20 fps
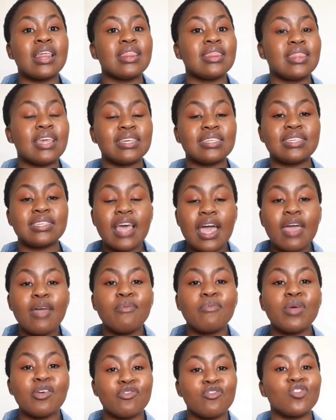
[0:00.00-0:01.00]
the
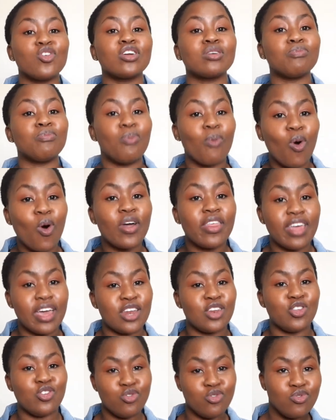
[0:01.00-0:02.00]
same, if not more
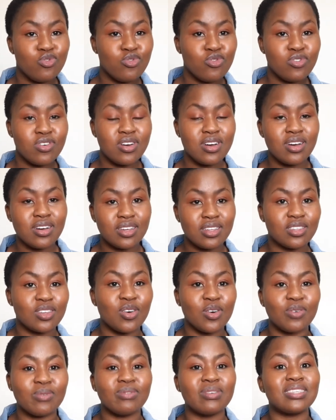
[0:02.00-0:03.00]
than you.
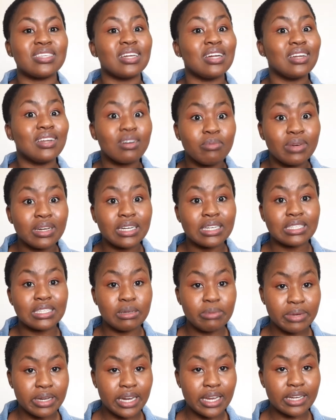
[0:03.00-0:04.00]
So it's a little bit
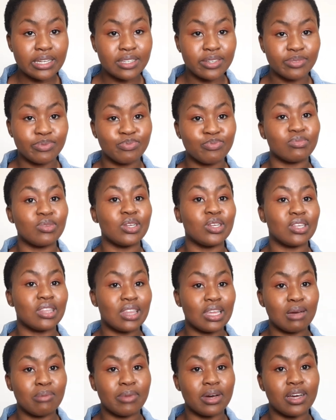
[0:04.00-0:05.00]
intimidating when you
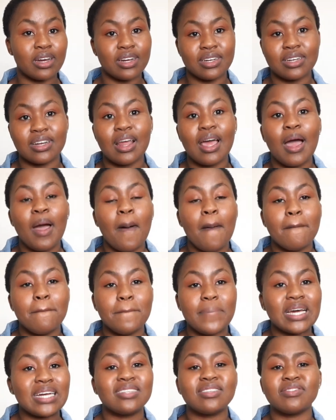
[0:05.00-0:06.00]
think about it,
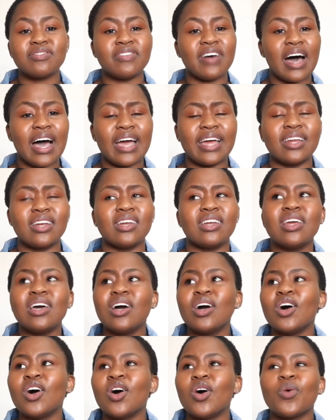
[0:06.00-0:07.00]
but it's fine.
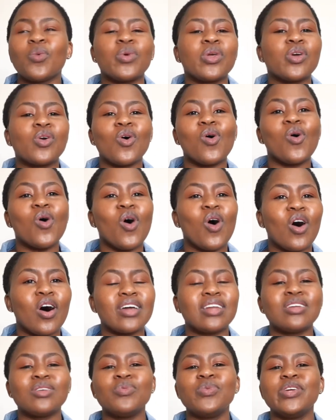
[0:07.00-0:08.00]
We go
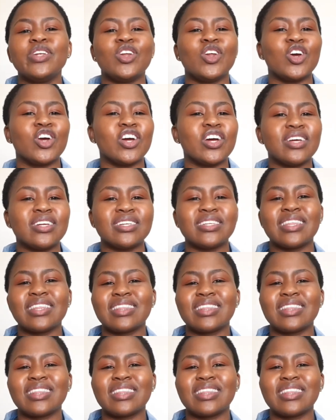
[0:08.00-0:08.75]
on, we learn the